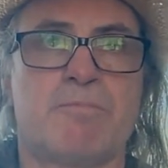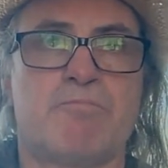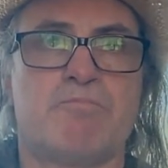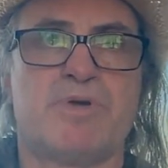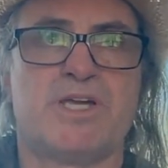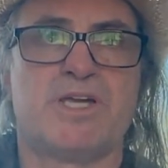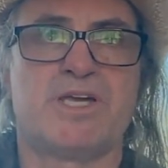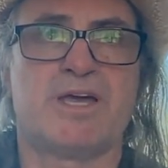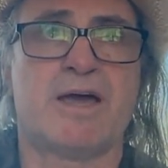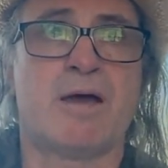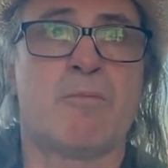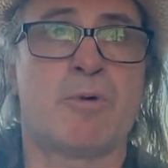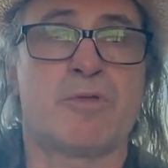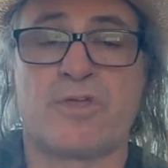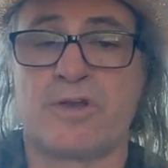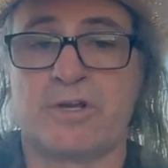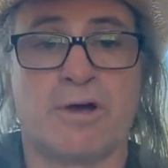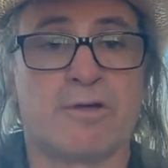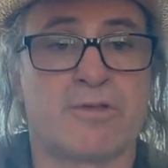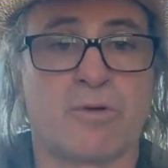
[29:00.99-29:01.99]
began with
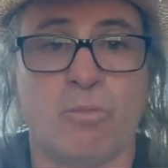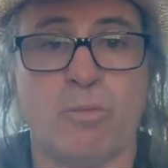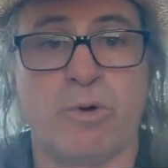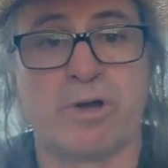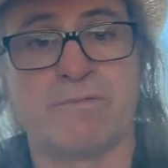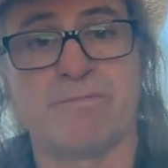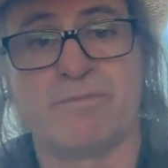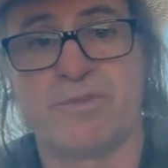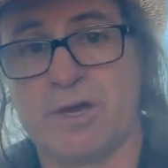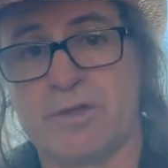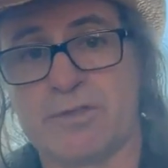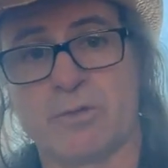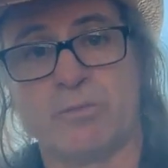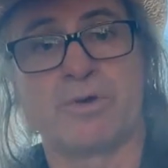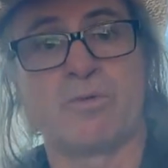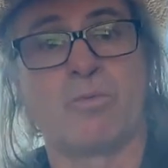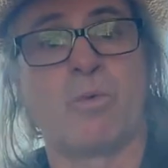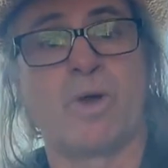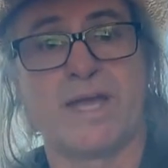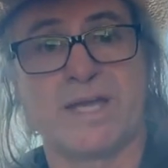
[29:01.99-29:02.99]
the other
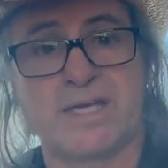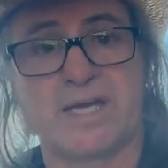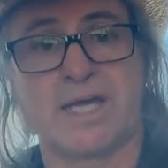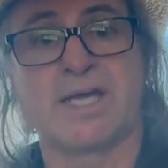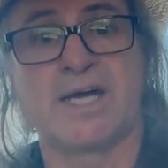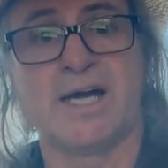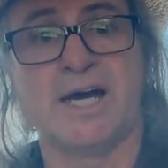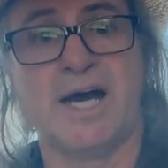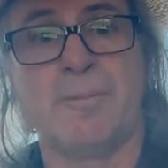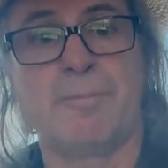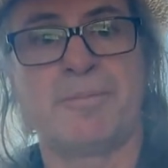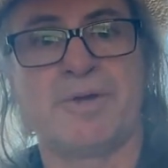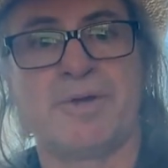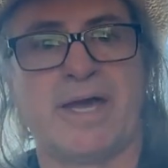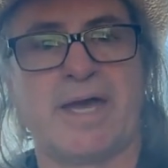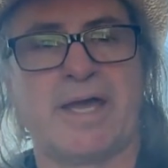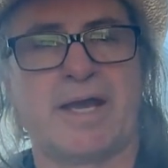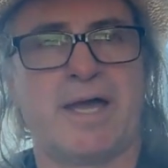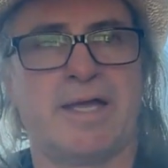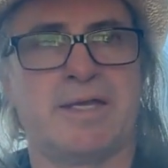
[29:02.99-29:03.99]
one waking up.
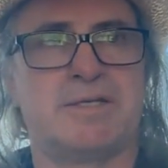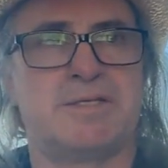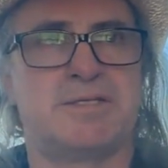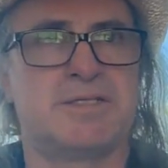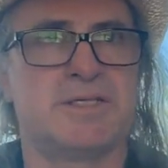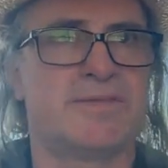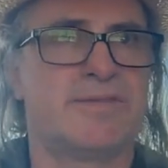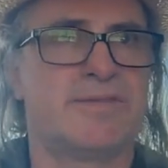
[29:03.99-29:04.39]
And I did